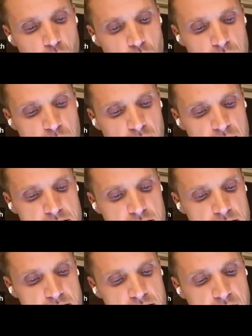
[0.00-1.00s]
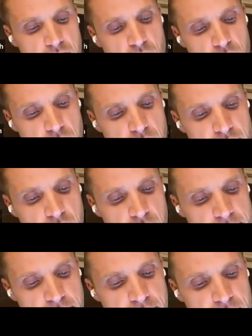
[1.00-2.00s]
we can basically say, okay, I've
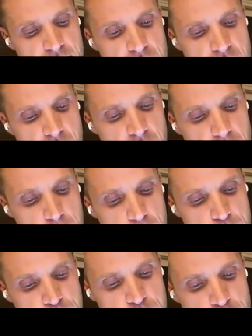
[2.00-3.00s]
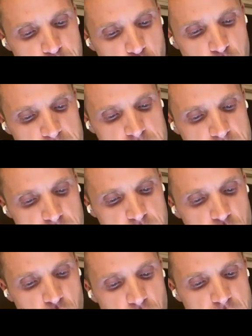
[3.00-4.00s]
got 58.6
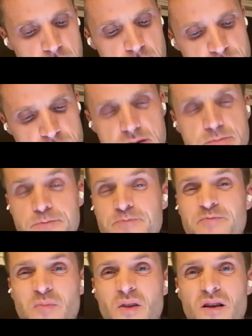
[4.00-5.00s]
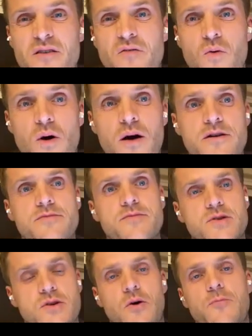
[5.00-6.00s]
grams of water.
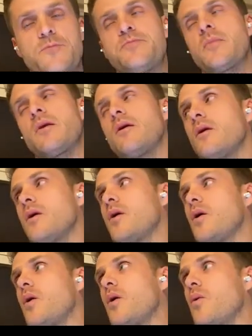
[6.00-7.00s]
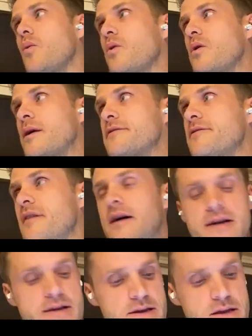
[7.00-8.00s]
So we want to
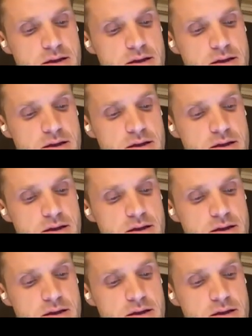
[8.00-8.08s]
find